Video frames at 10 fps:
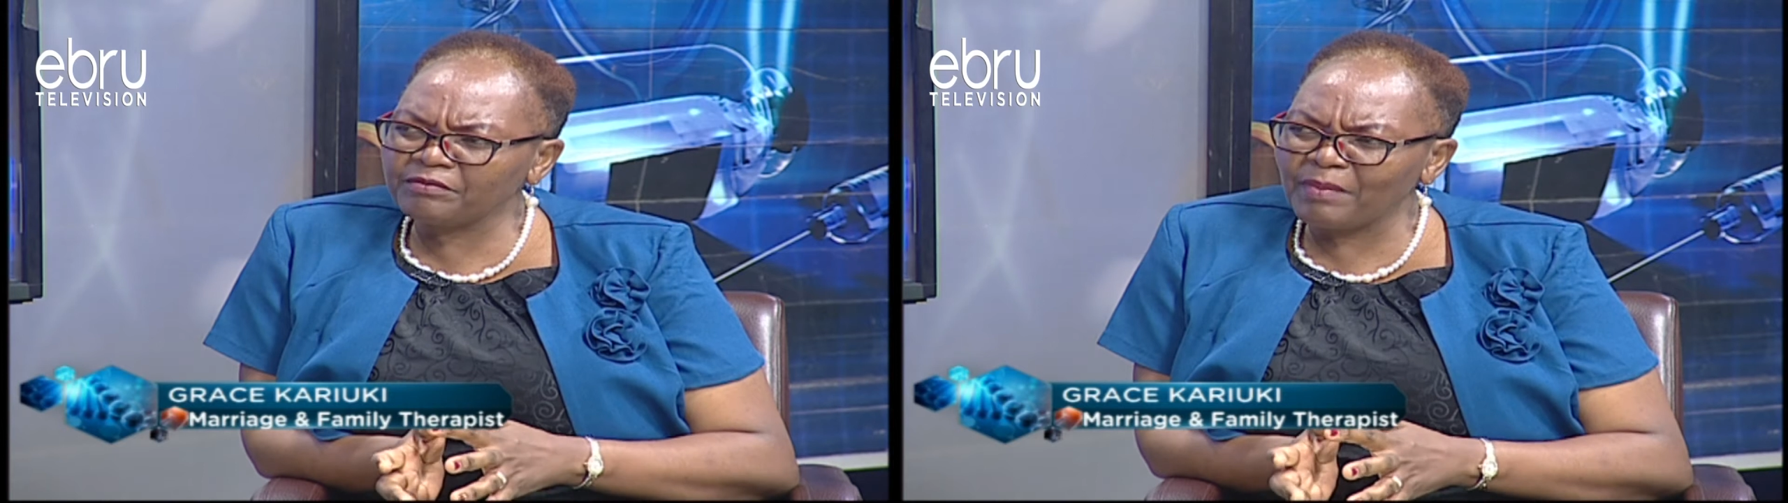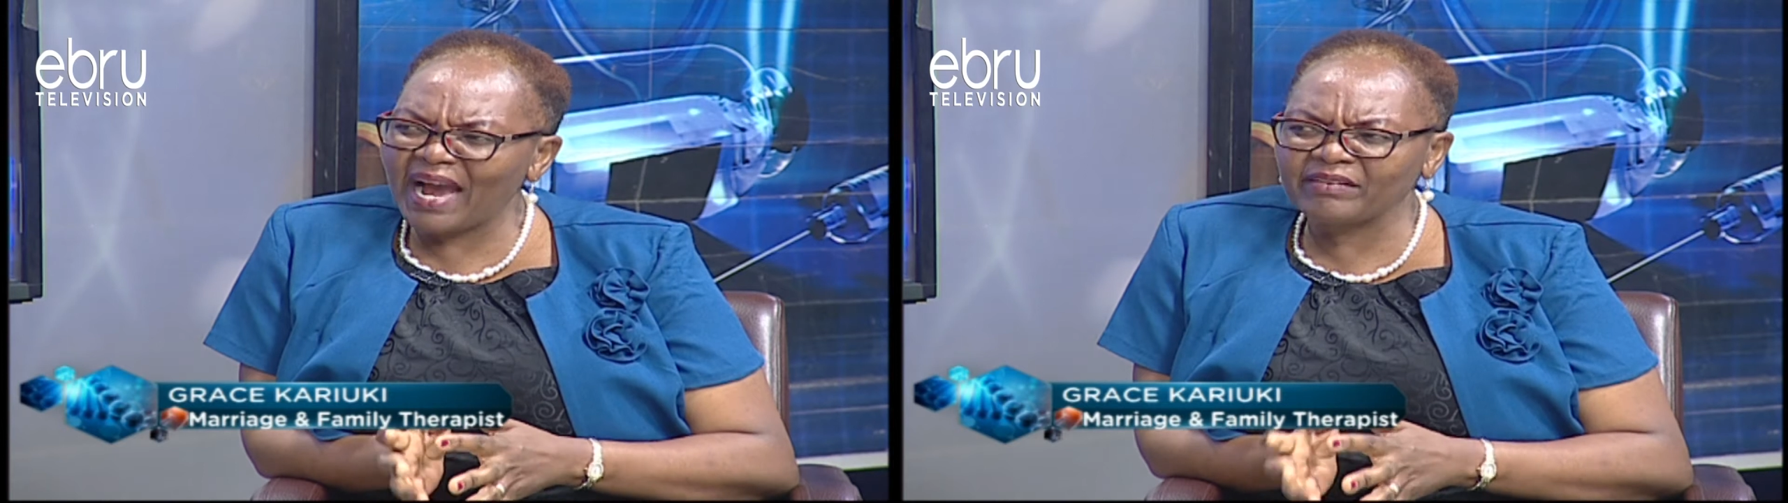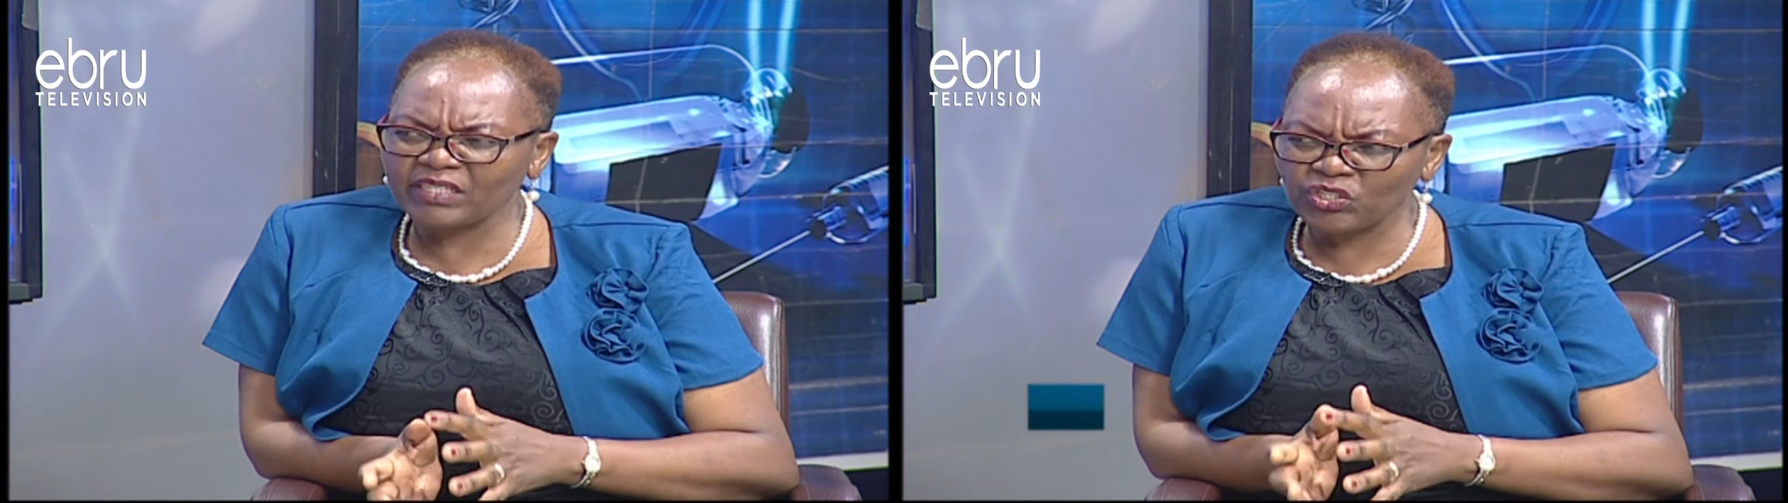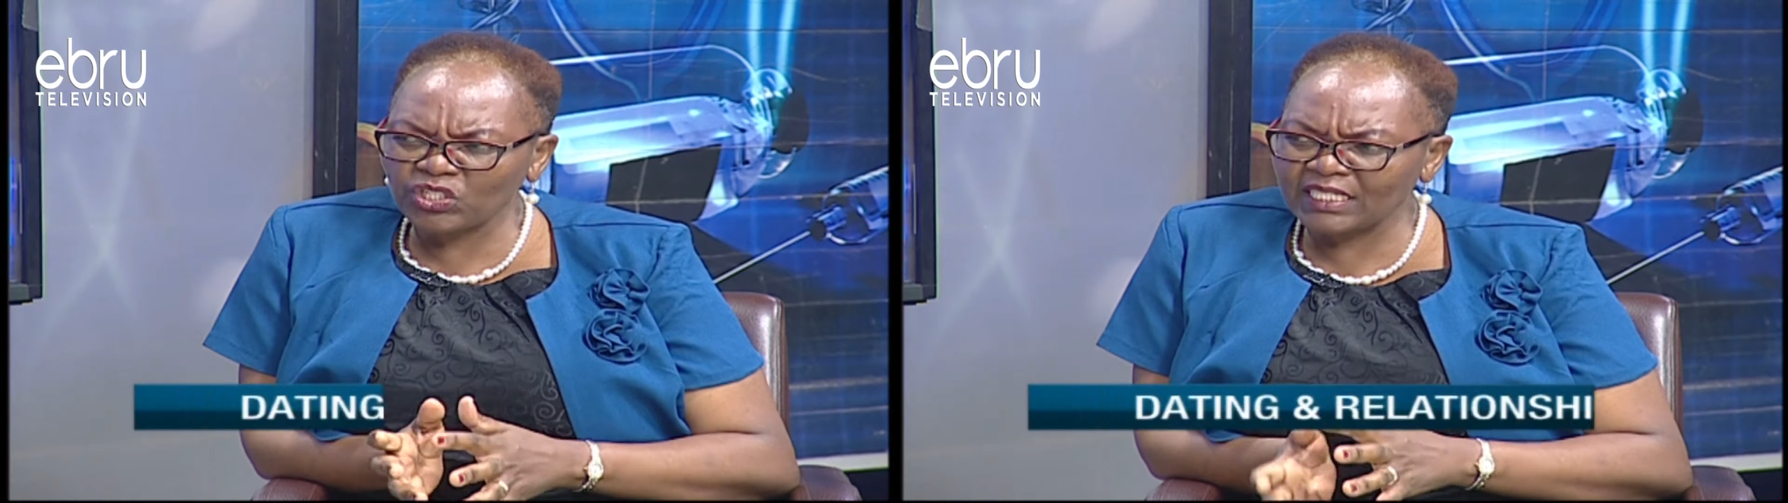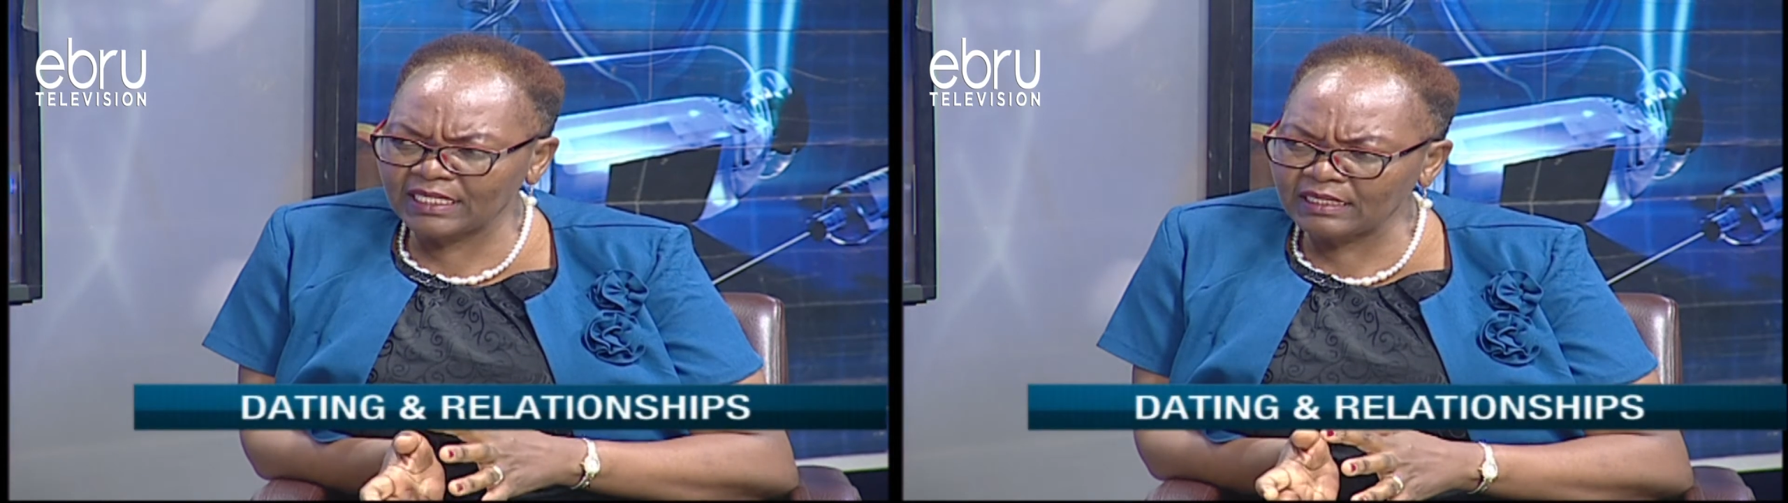marriage
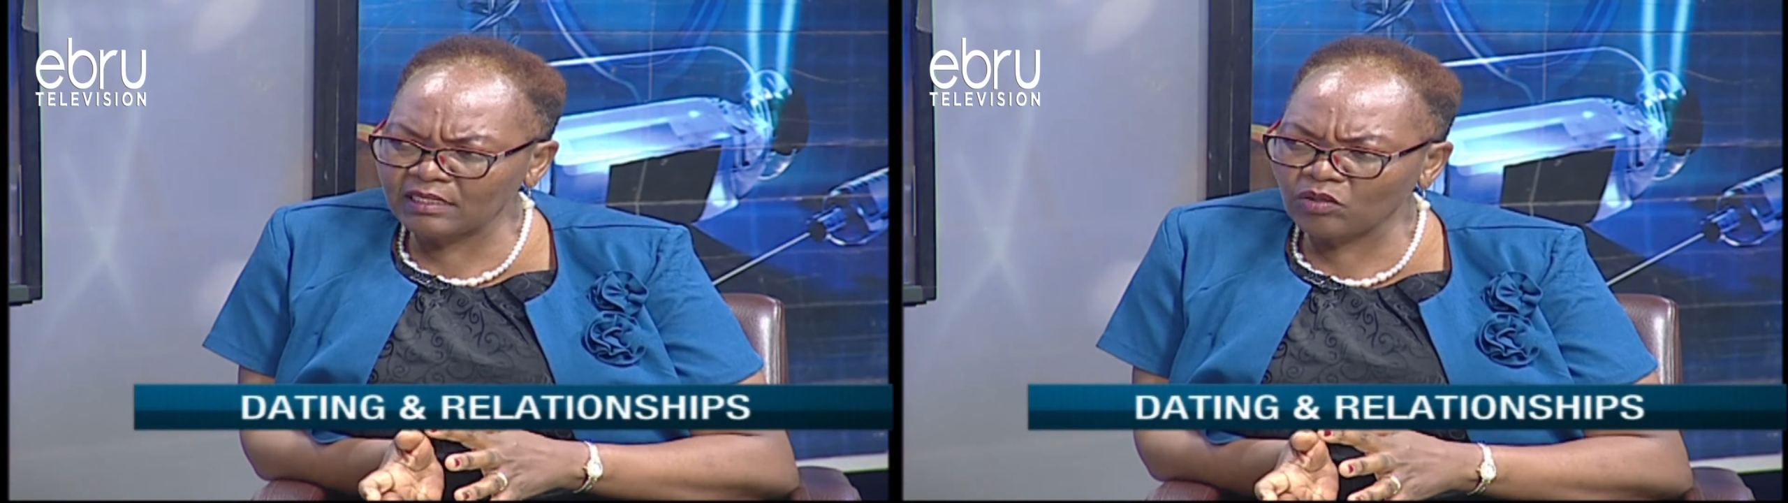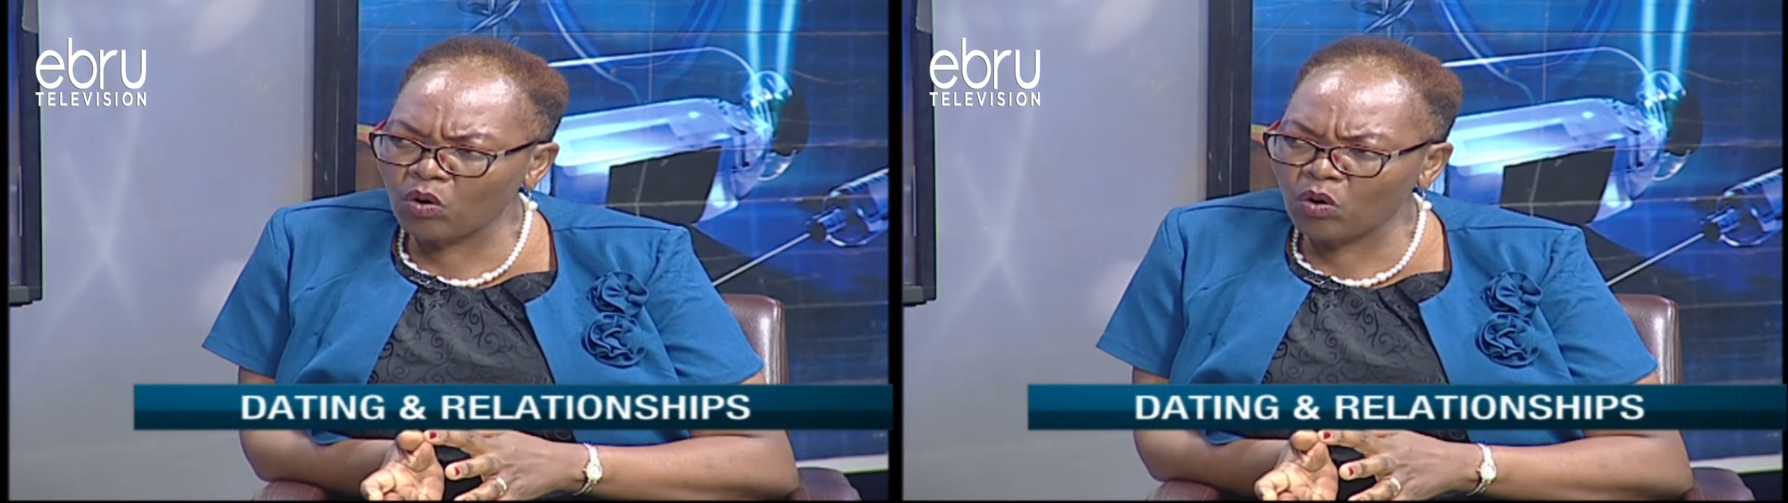is,